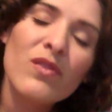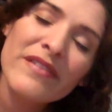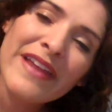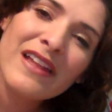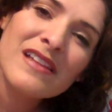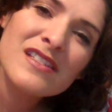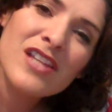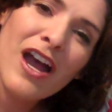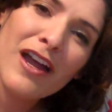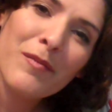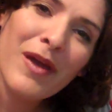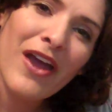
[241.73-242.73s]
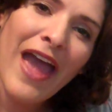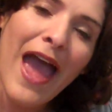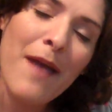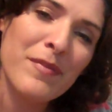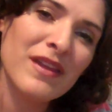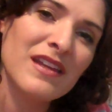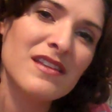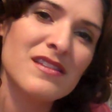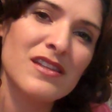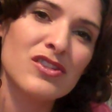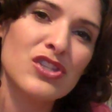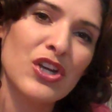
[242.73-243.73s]
Now let's talk about happiness
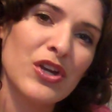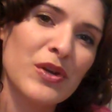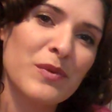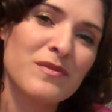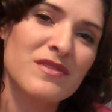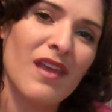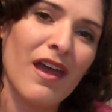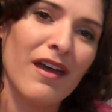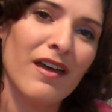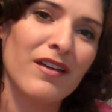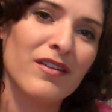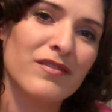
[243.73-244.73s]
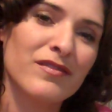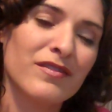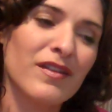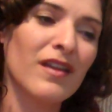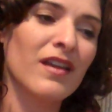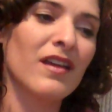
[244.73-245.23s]
in terms of